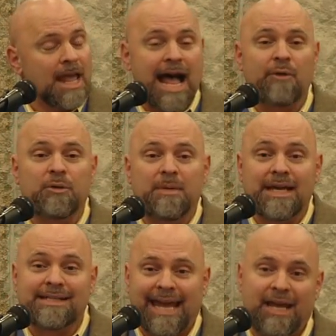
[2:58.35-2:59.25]
I would
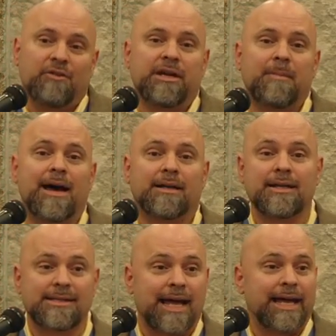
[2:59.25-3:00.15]
be as angry about
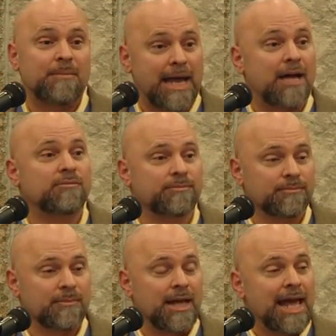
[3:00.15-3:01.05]
it as I am now.
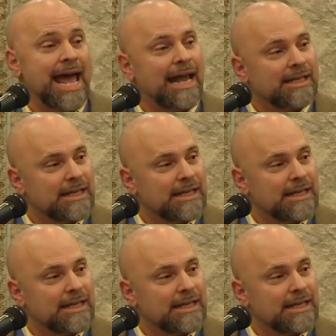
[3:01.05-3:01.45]
And